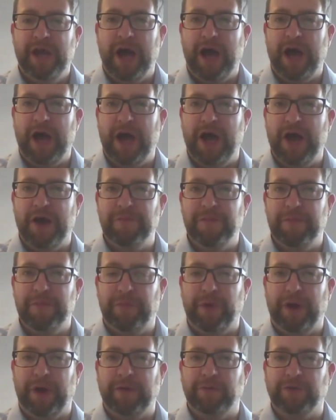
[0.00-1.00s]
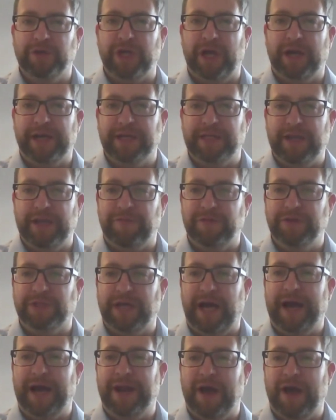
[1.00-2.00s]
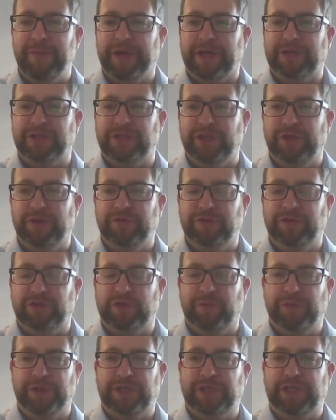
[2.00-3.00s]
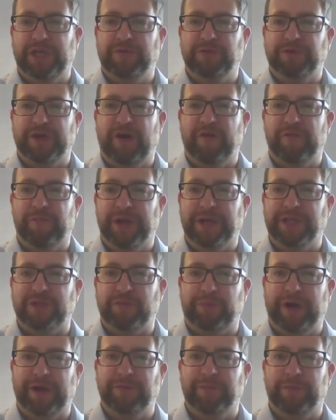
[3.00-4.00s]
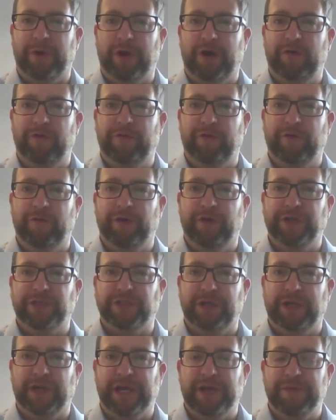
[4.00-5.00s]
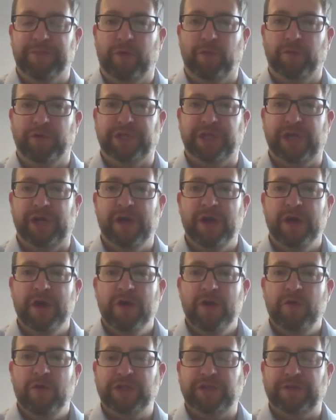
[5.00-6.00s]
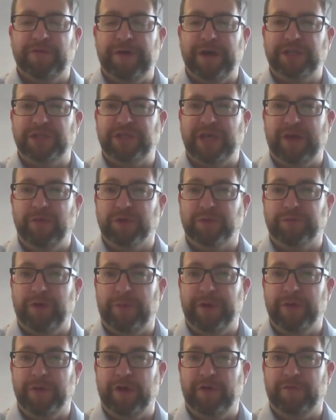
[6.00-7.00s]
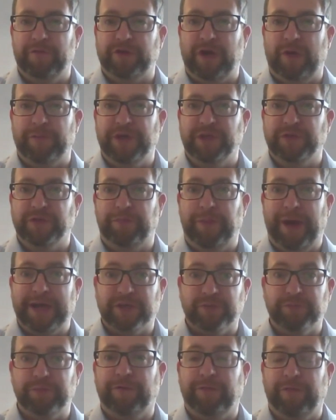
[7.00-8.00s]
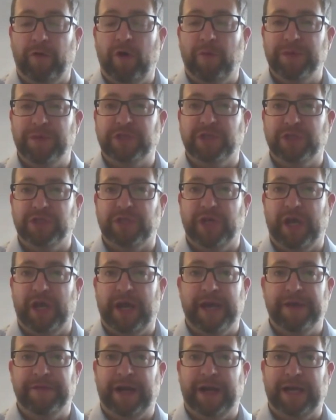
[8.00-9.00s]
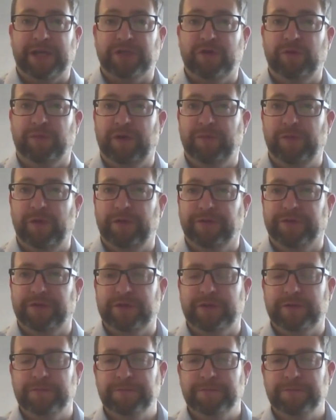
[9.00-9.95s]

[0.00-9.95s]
But it was certainly a different dynamic to some of the teams that have been to Prenton Park recently. But is it fair to say it was probably one of Tranmere's best performances in the last couple of months?